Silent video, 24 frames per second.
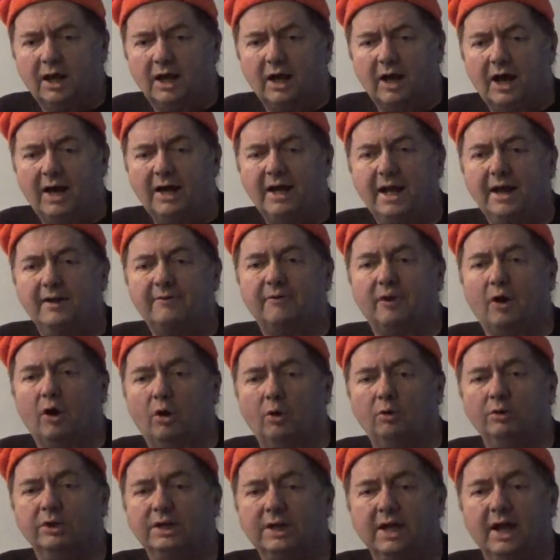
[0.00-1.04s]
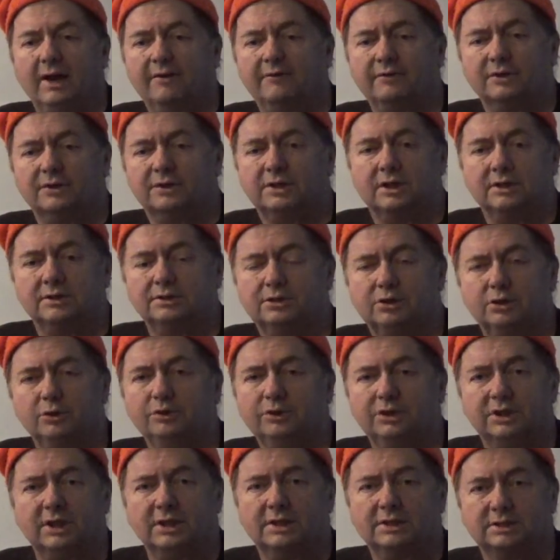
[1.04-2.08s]
I have only ever done two
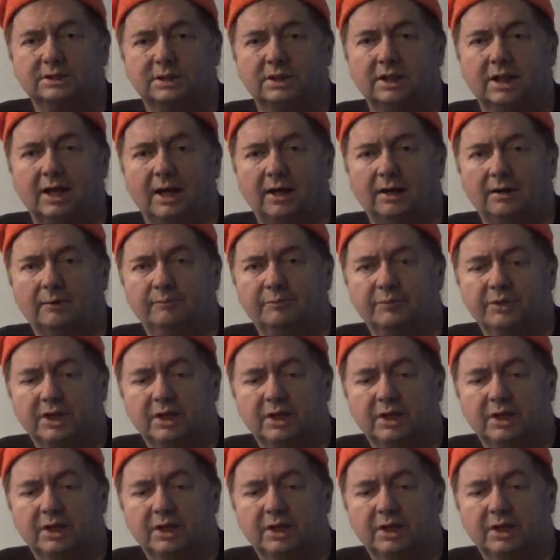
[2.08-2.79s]
things to that.